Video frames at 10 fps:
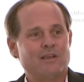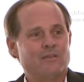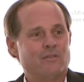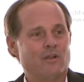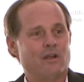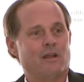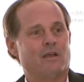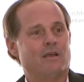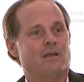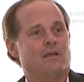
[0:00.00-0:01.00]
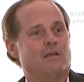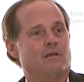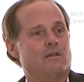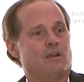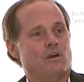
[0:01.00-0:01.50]
They're going to
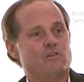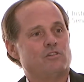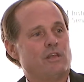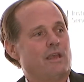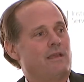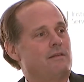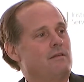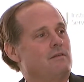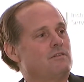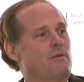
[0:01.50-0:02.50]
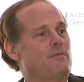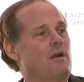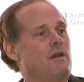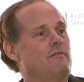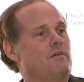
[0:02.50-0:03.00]
negotiate some
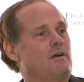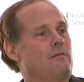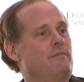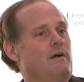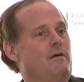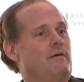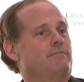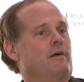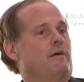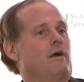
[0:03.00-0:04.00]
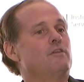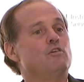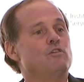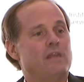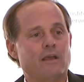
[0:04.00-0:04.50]
kind of a
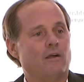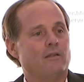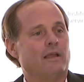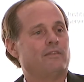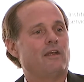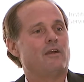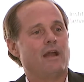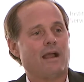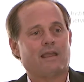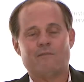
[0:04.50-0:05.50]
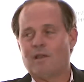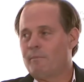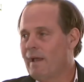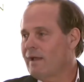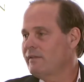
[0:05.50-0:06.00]
new deal. Like, they are not giving it
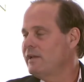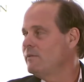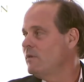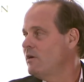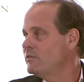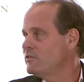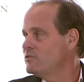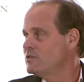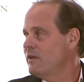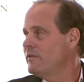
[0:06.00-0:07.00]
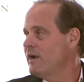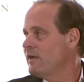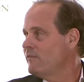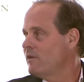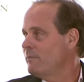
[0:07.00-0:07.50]
back. Leading mall in Tucson, they're not
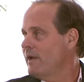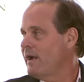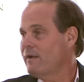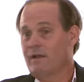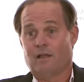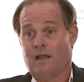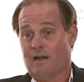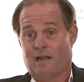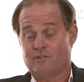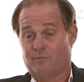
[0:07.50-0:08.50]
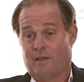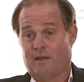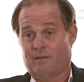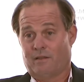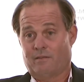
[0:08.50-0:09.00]
giving it back. Like, a lot of guys are
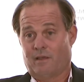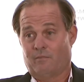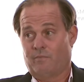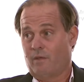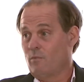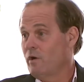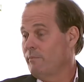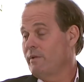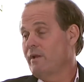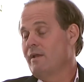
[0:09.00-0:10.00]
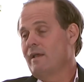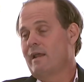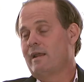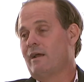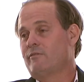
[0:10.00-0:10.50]
betting that they would. But
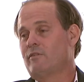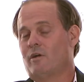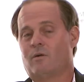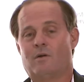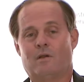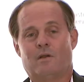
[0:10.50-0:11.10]
anyhow, so